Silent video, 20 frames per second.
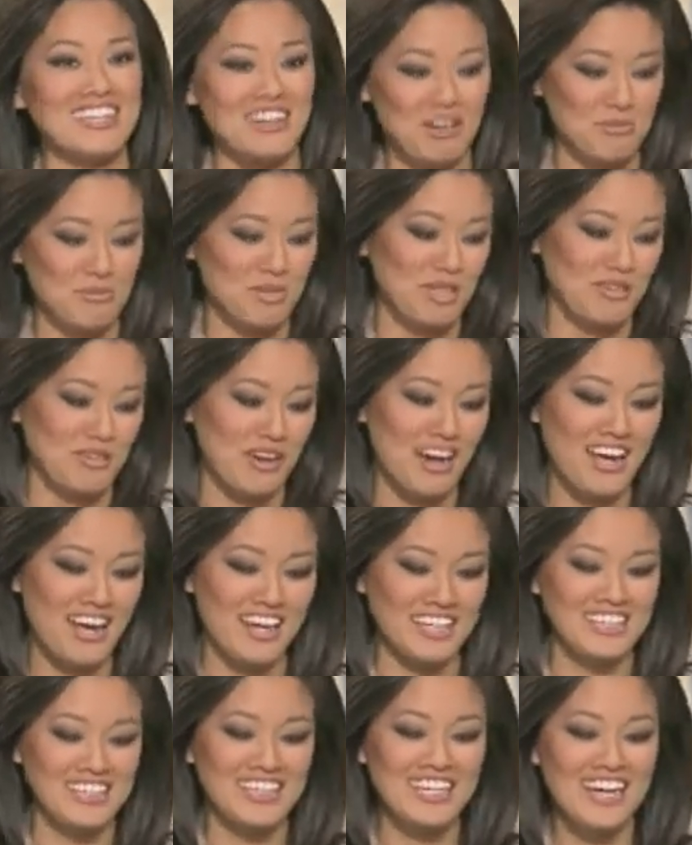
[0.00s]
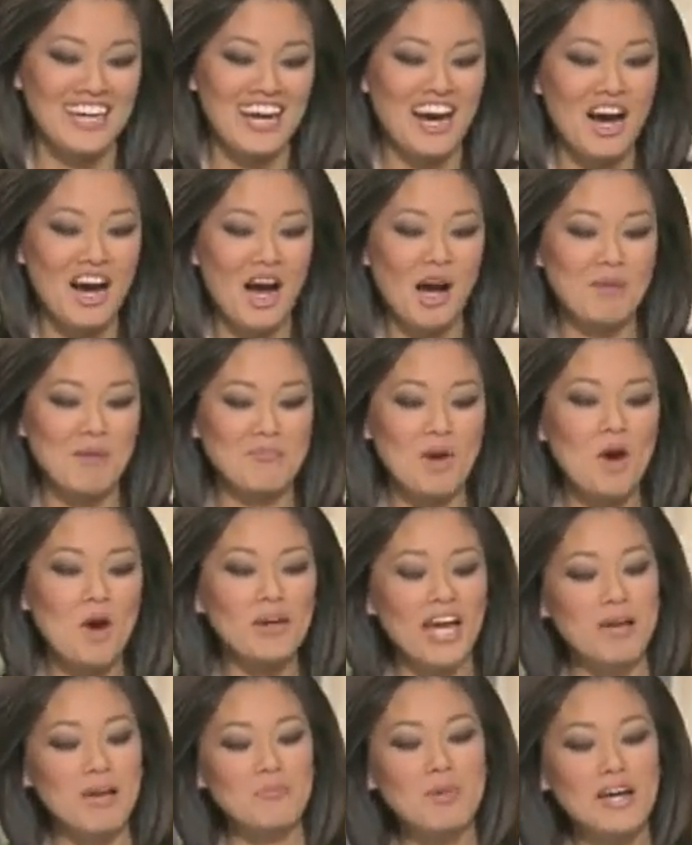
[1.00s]
It'd be great.
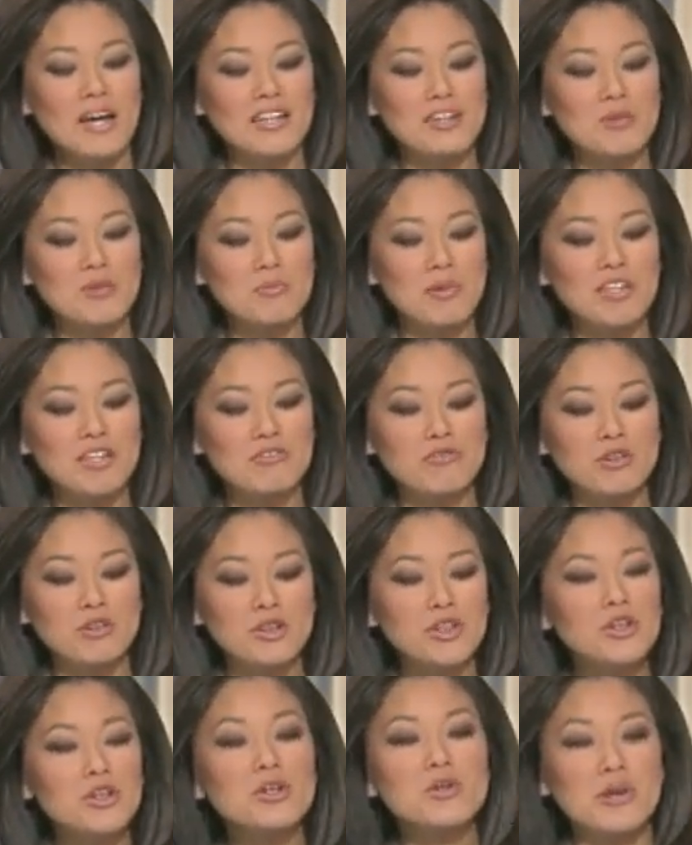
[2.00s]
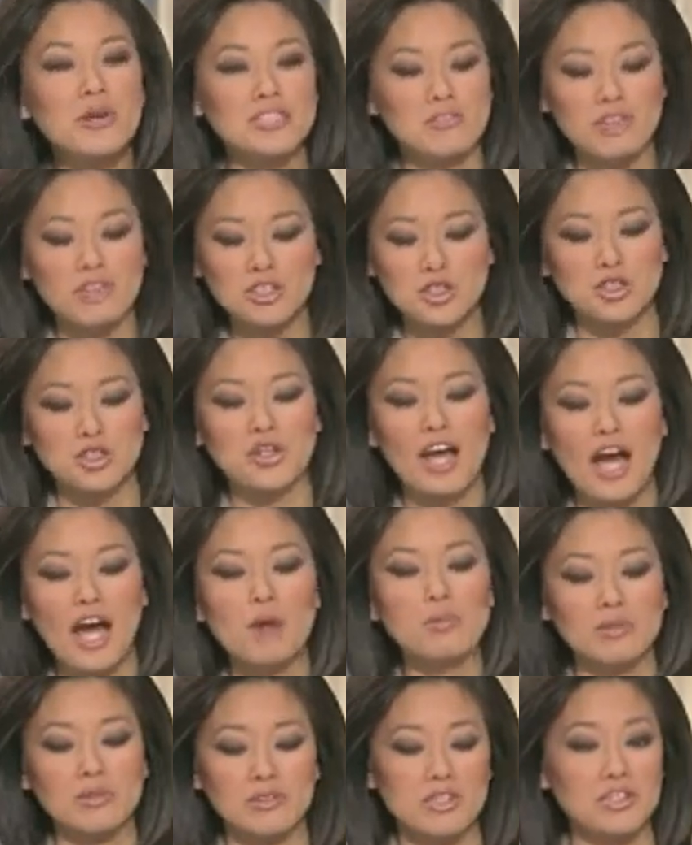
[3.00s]
Okay, but for you as a venture
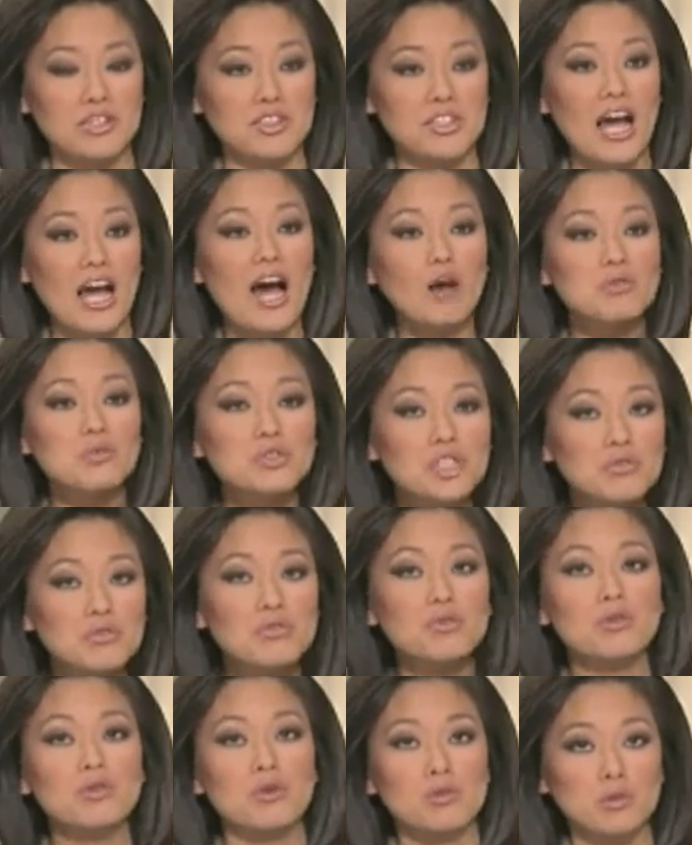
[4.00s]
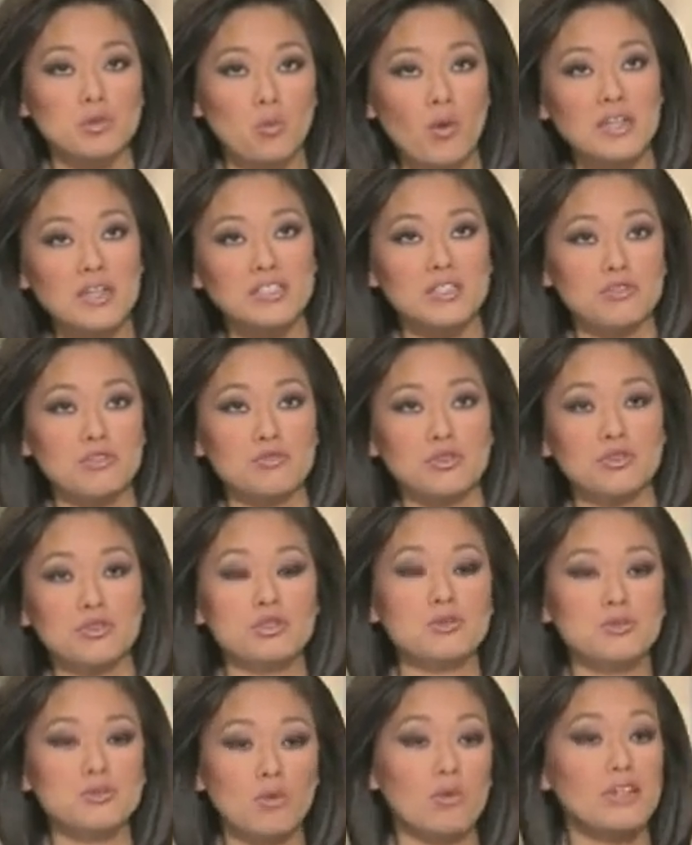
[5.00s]
capitalist, how difficult was it for
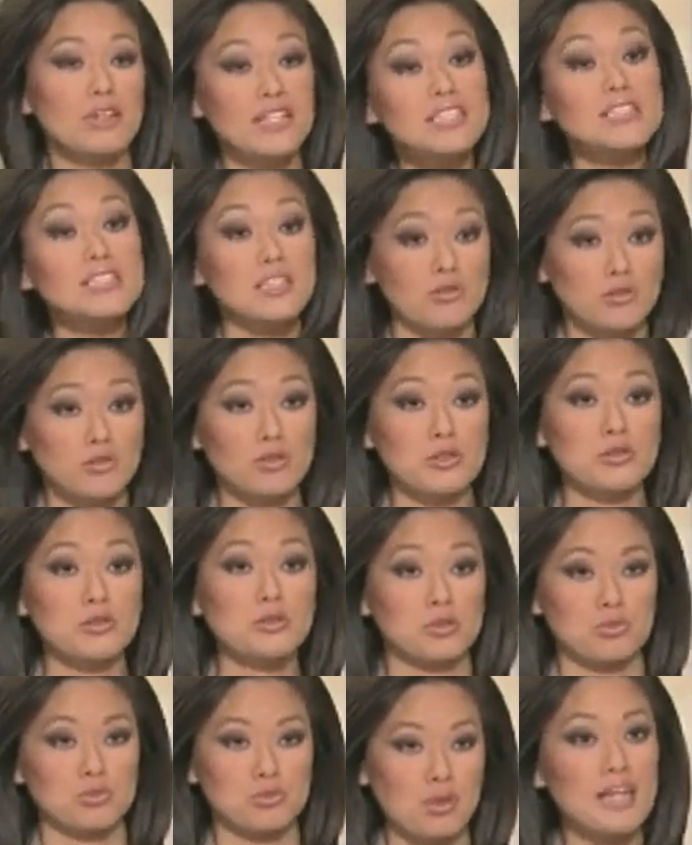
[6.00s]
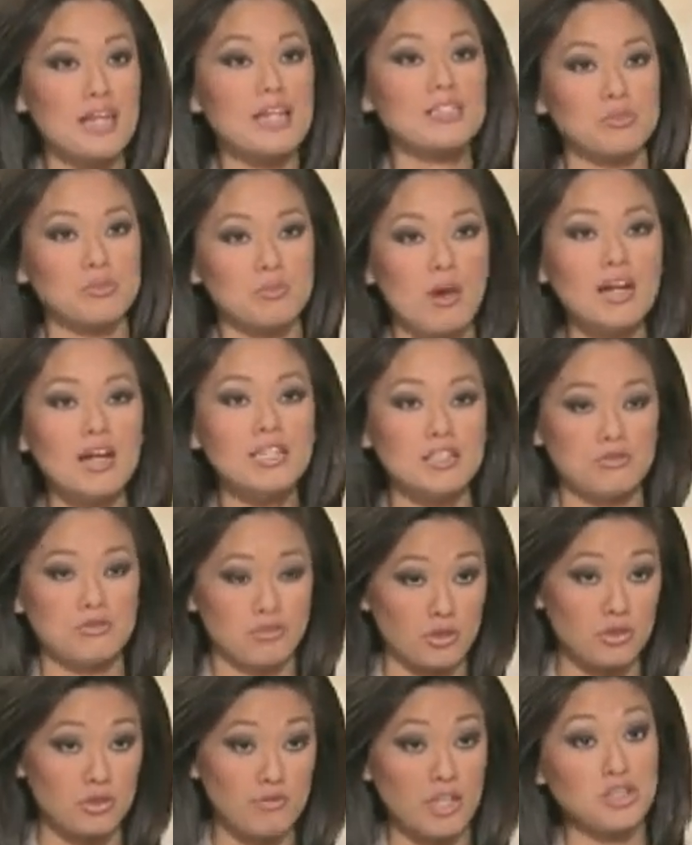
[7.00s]
you, or is it for you, to raise money
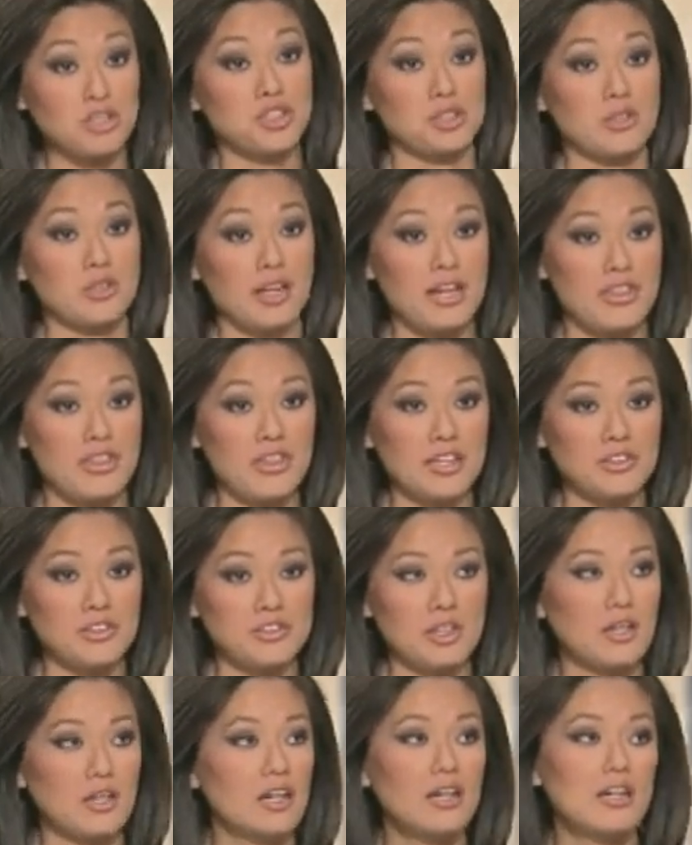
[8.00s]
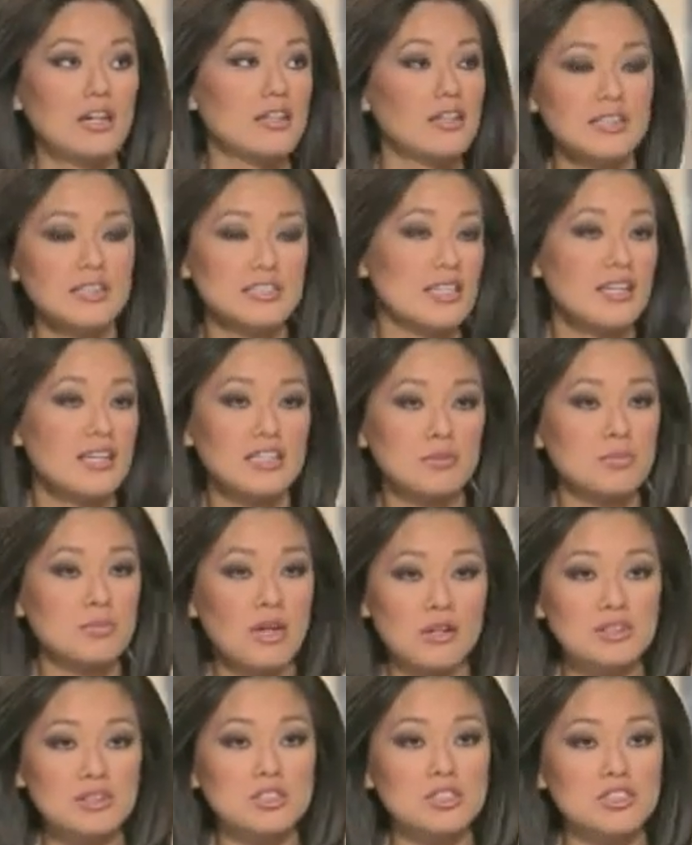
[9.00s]
for a venture like this? Let's say
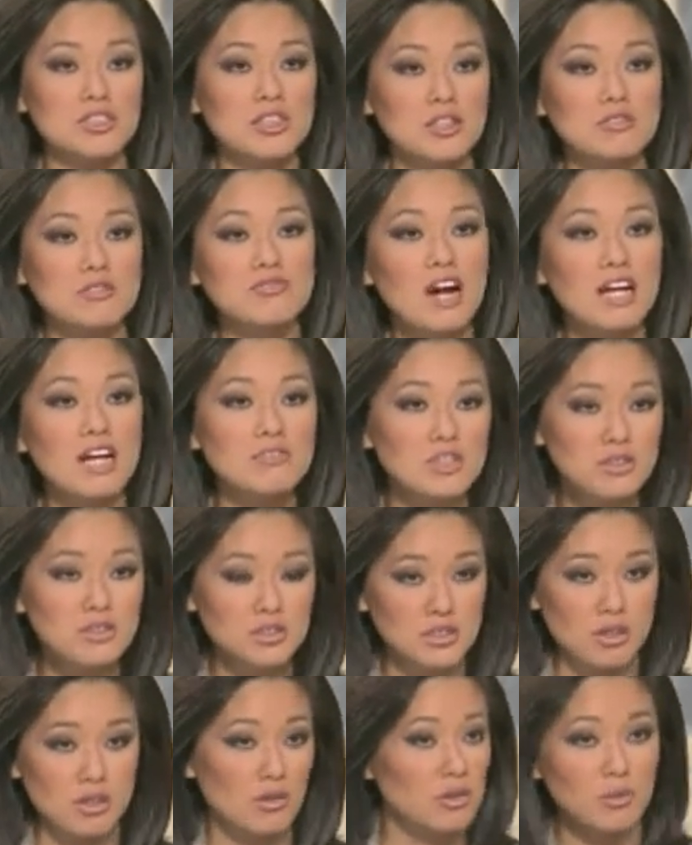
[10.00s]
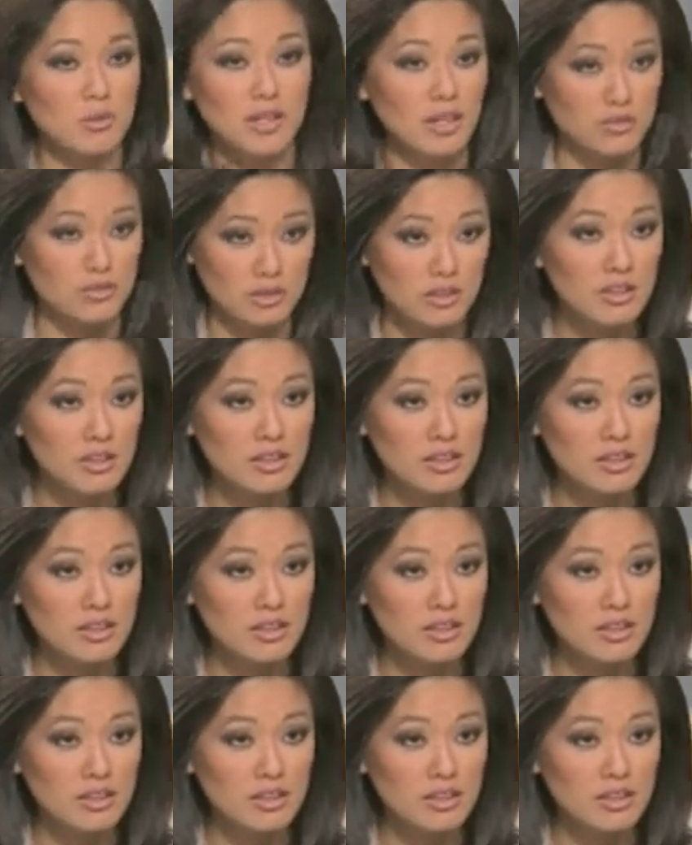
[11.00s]
compared to 5 years ago or whatever.